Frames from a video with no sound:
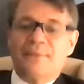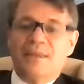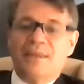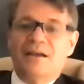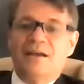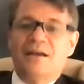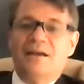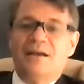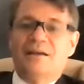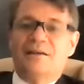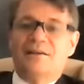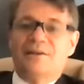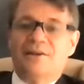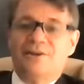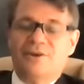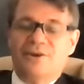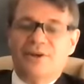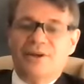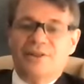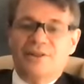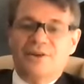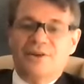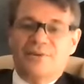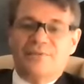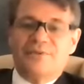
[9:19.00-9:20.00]

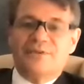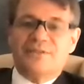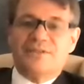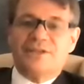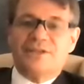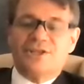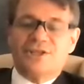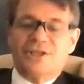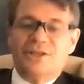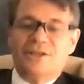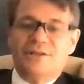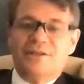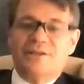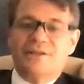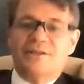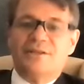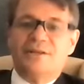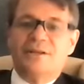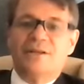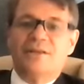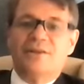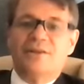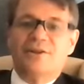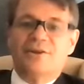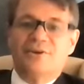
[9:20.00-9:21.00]
including their physicians
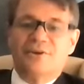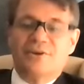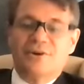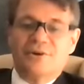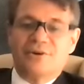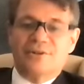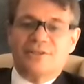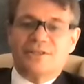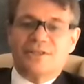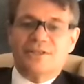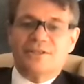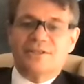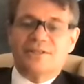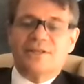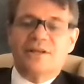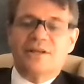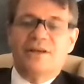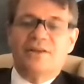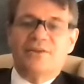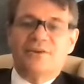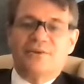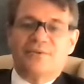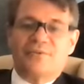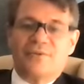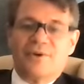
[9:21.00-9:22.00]
and their nurses
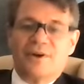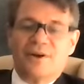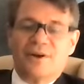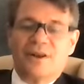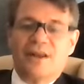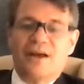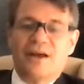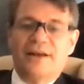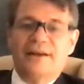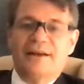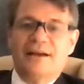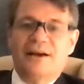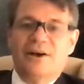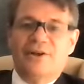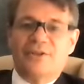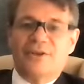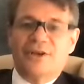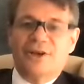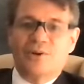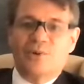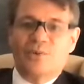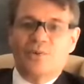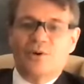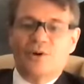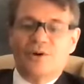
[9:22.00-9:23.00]
and their frontline
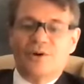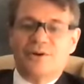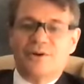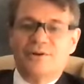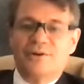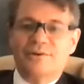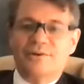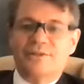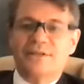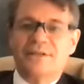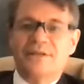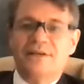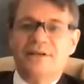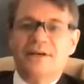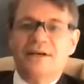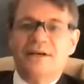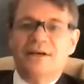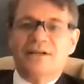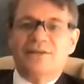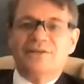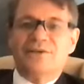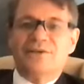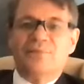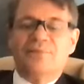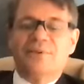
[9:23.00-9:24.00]
healthcare workers.
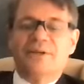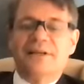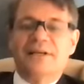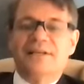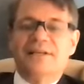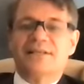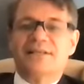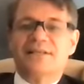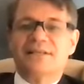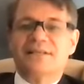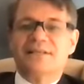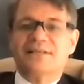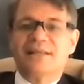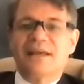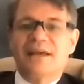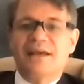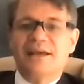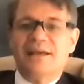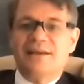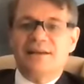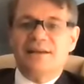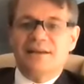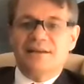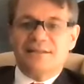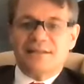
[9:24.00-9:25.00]
So please
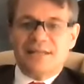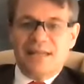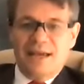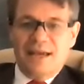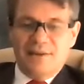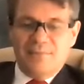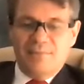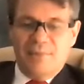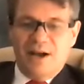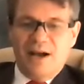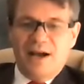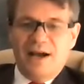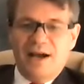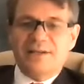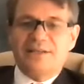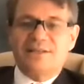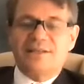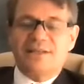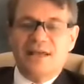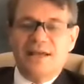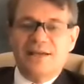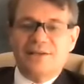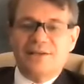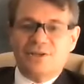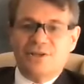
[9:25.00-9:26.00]
stand by,
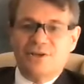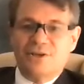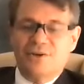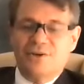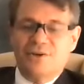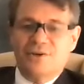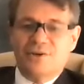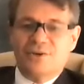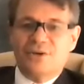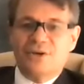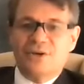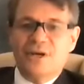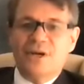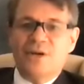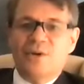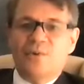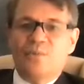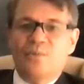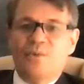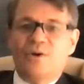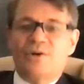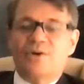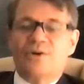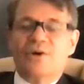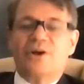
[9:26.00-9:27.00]
stay tuned.
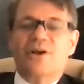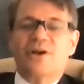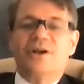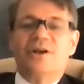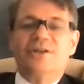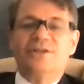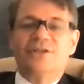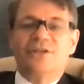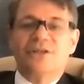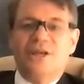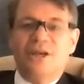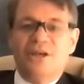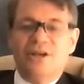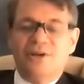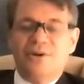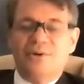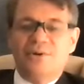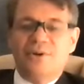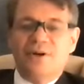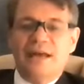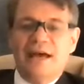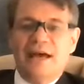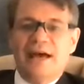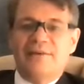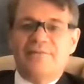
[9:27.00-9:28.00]
We're
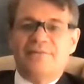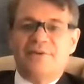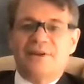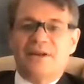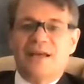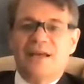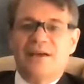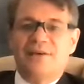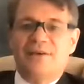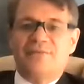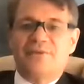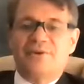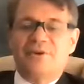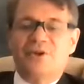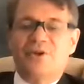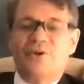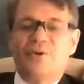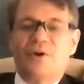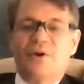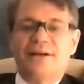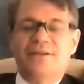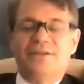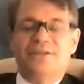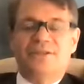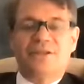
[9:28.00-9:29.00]
continuing to advocate for you.
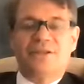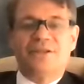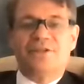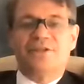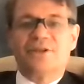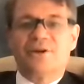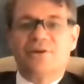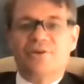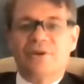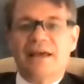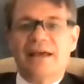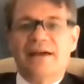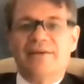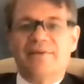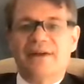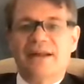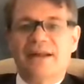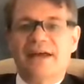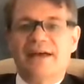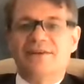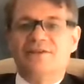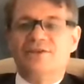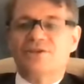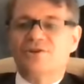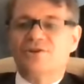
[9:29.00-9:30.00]
I just don't have an
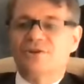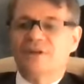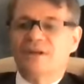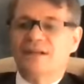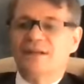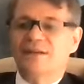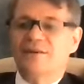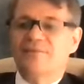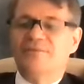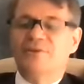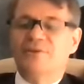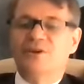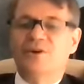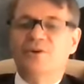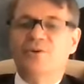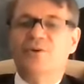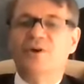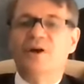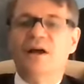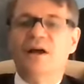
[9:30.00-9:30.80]
answer to give you